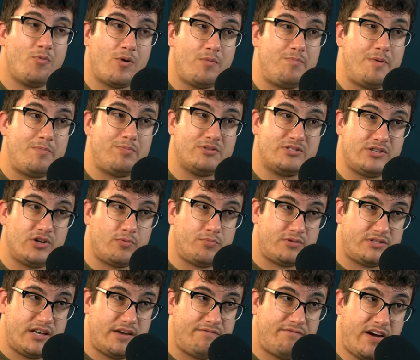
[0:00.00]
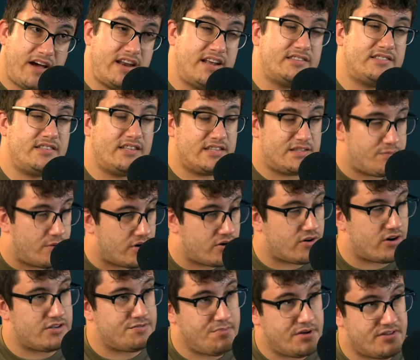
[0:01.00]
where people zero percent finance and then spread it
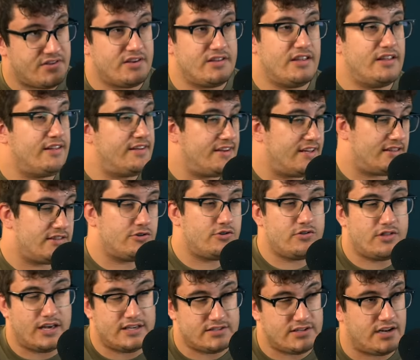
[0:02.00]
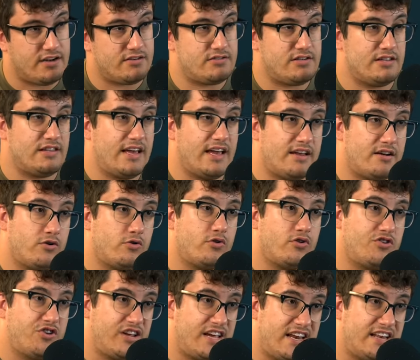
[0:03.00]
across monthly, and then they take the two thousand dollars that they had in
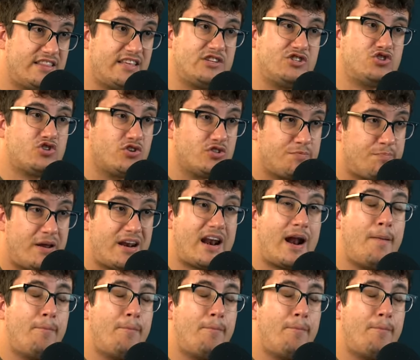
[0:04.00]
order to get it, they just go spend it